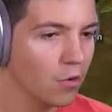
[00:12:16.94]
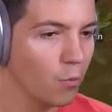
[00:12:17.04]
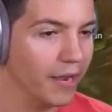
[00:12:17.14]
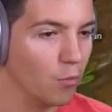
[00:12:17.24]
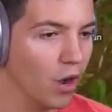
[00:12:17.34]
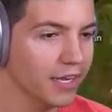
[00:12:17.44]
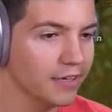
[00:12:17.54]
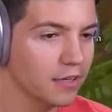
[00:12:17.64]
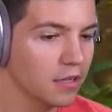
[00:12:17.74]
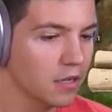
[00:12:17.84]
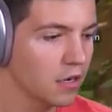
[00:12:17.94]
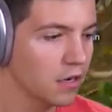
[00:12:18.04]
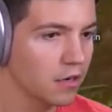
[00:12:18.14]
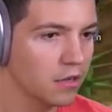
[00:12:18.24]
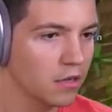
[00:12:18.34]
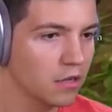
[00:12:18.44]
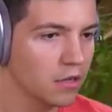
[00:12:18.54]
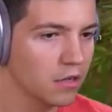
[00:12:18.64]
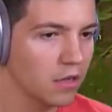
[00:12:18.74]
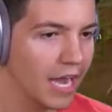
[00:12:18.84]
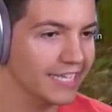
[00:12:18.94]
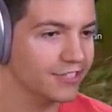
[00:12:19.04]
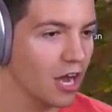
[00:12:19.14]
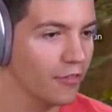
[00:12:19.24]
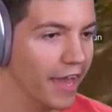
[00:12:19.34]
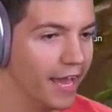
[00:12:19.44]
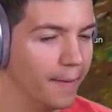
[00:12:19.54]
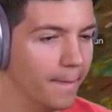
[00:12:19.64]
Wait, what? I saw that.